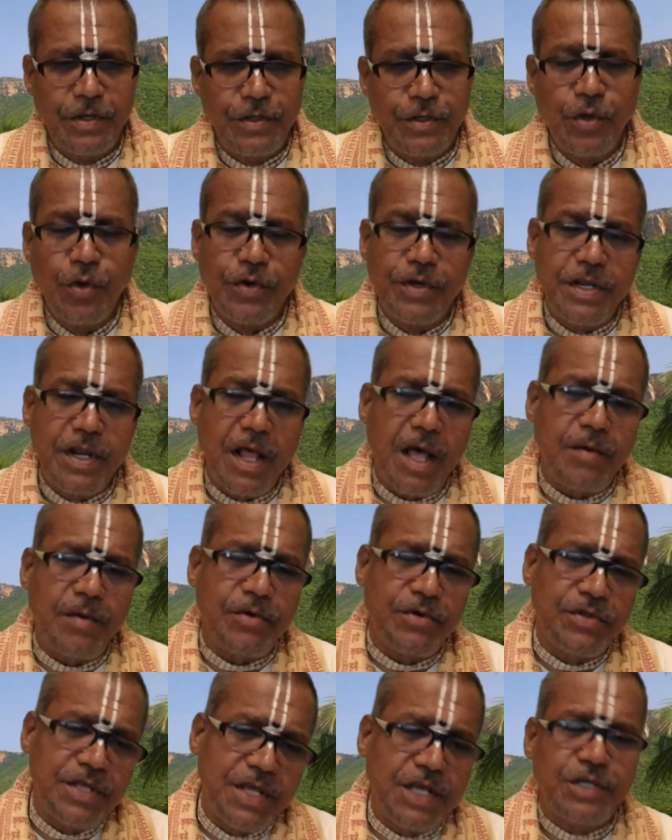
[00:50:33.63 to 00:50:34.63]

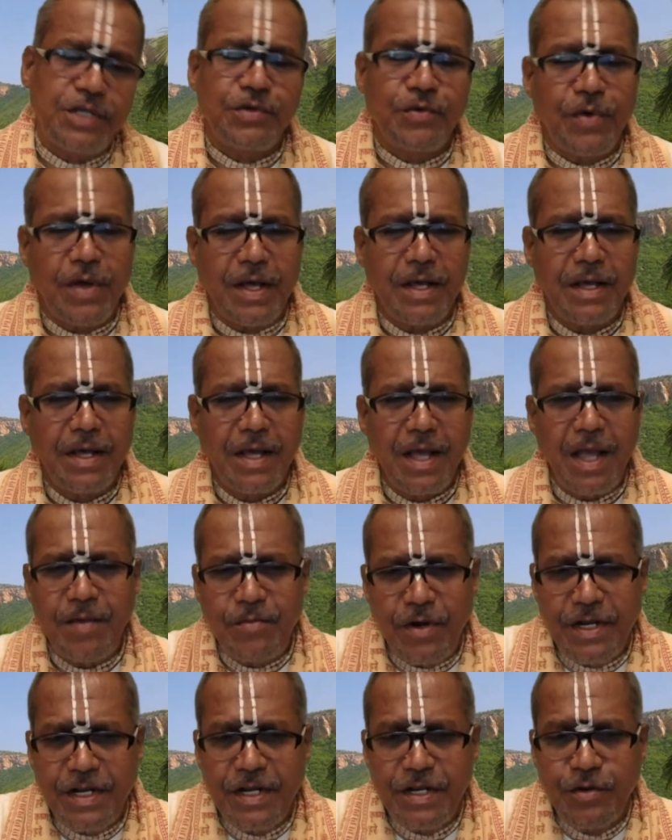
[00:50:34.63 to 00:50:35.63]
Yoginam Hridayeshva. I am
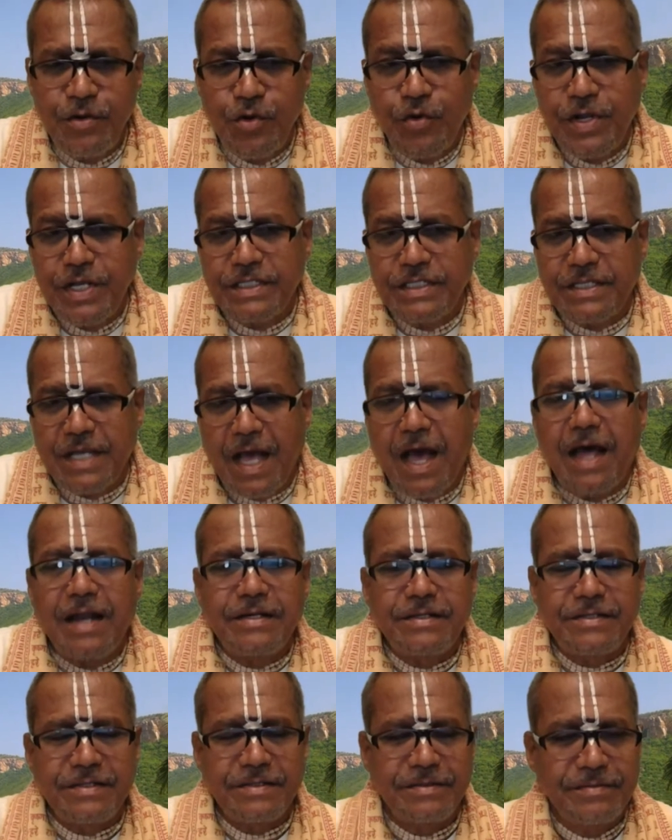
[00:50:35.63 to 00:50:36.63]
not in yogi's
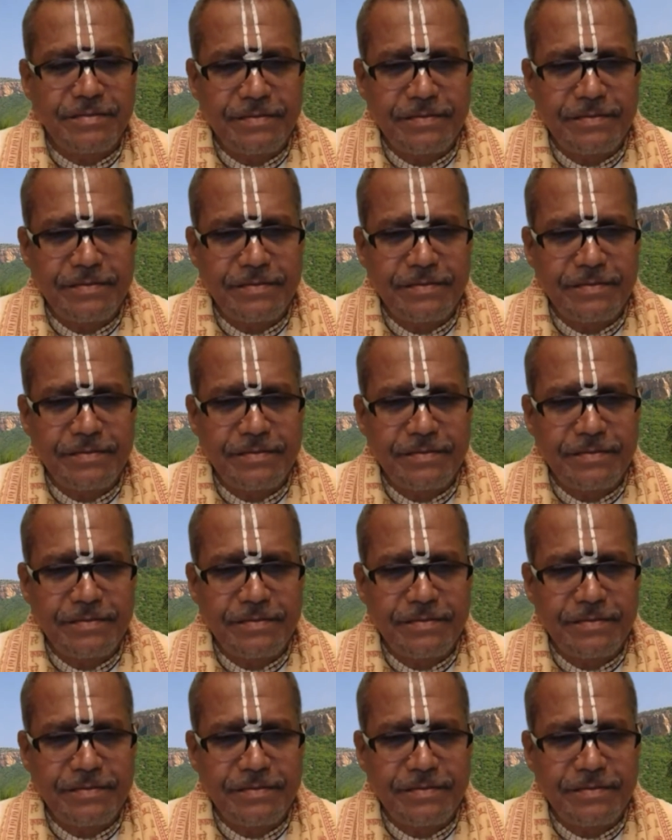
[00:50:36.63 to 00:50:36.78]
heart.